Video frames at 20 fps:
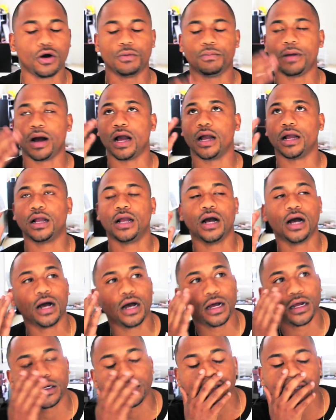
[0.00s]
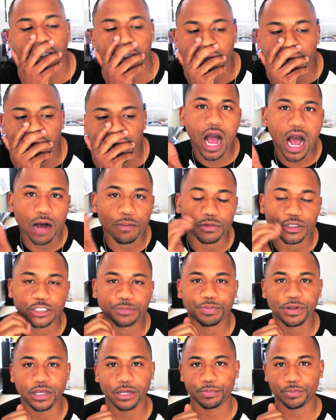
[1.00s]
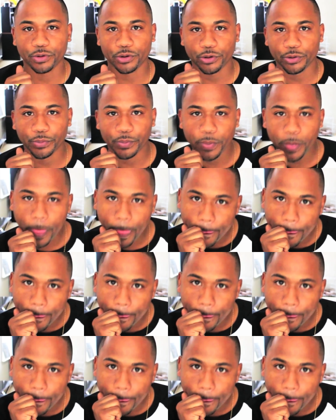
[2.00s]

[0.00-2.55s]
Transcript: Oh my gosh. Commas, people.